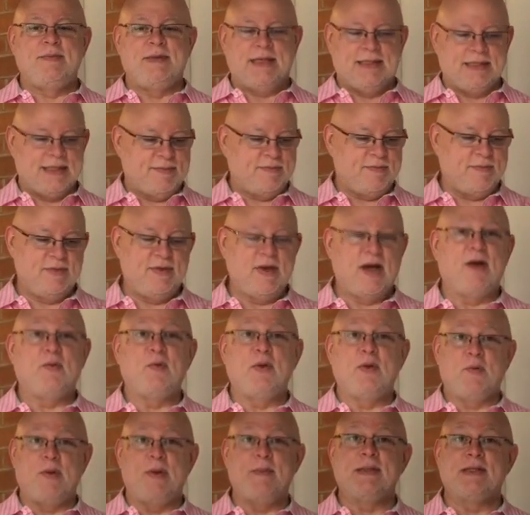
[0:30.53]
Except not
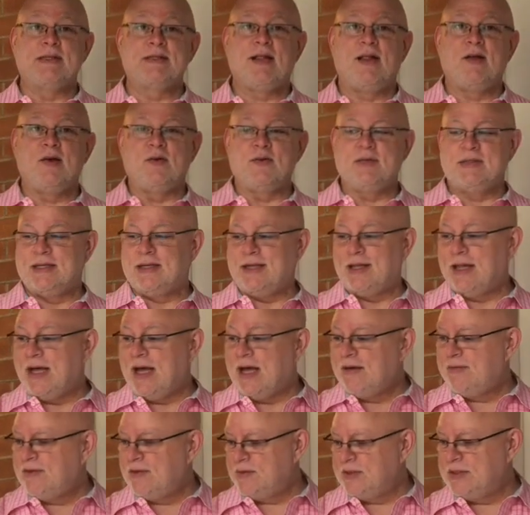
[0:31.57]
with women's clothes, and a
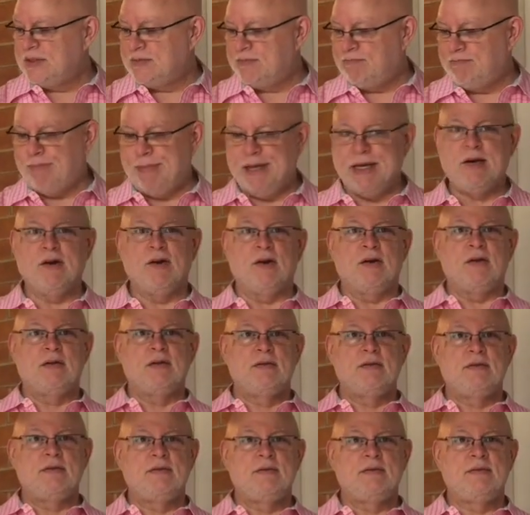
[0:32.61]
lot of it was bigger
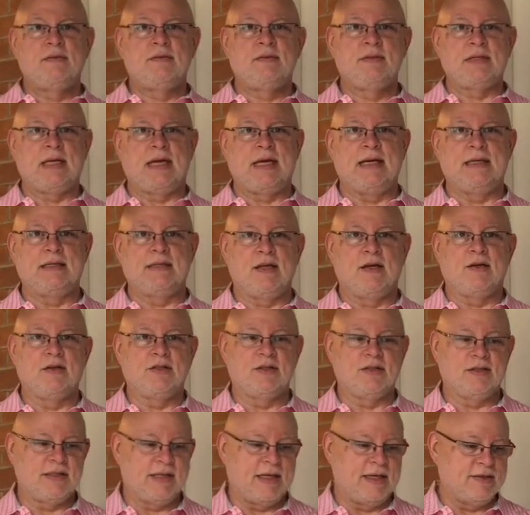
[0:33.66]
size,
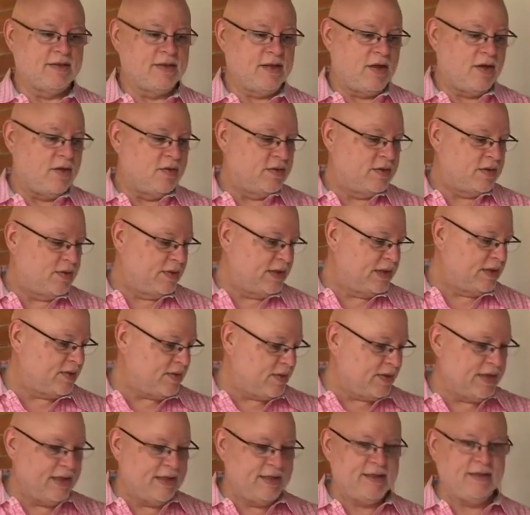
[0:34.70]
larger size clothes. So we just
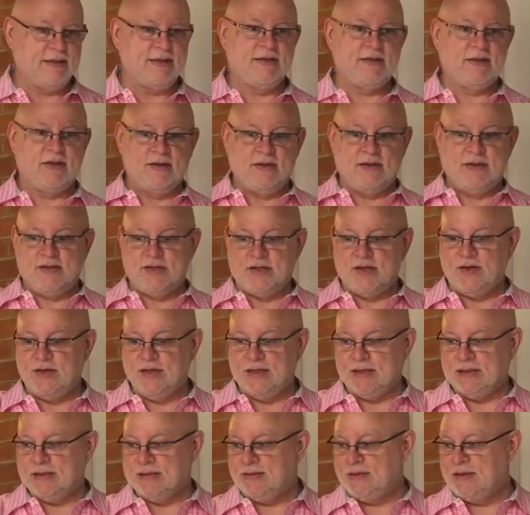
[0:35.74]
wanted to sort of show
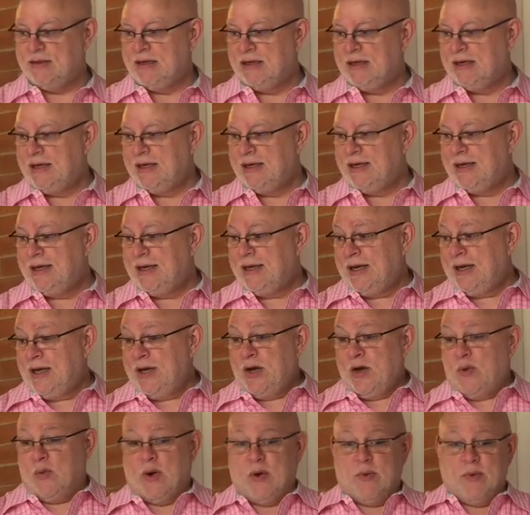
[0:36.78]
you
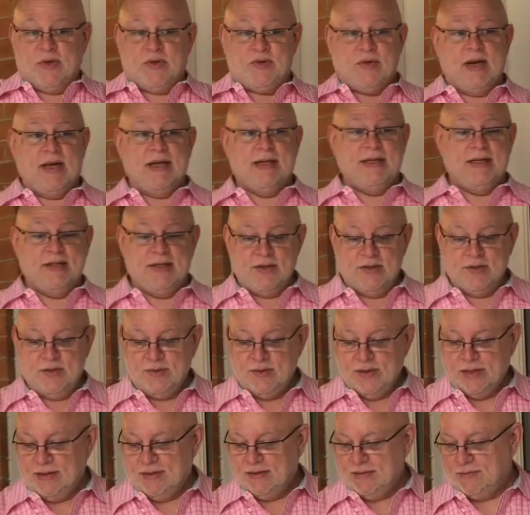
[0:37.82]
what we're trying to
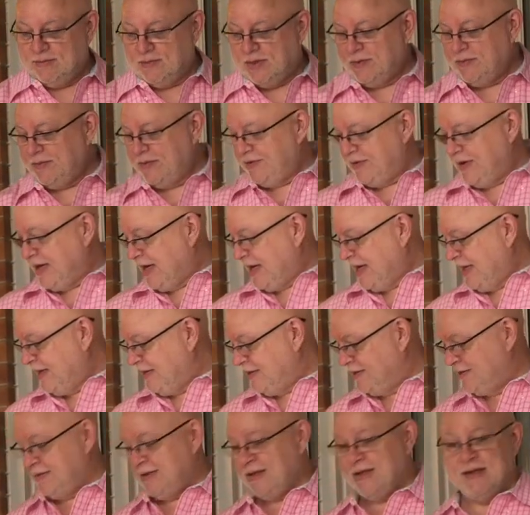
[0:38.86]
do and what we've
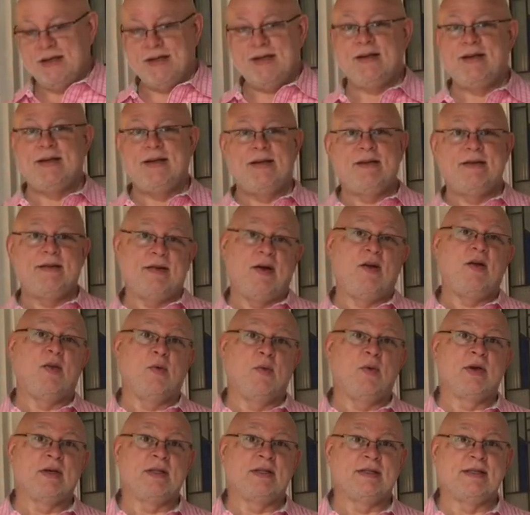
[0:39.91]
got and all
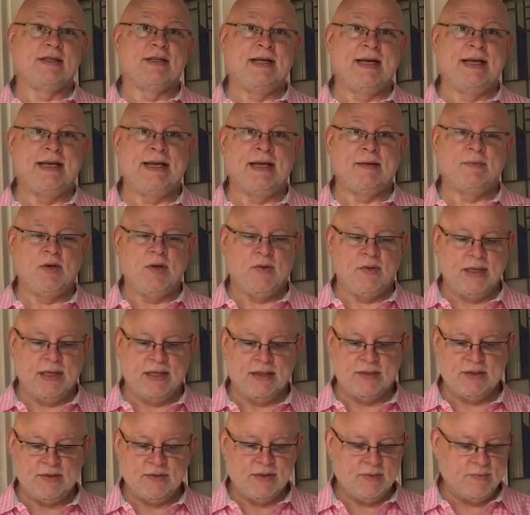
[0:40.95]
the work that's going to end up going
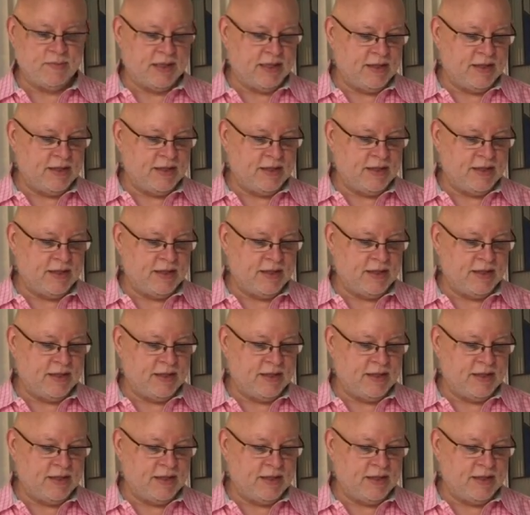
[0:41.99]
into it.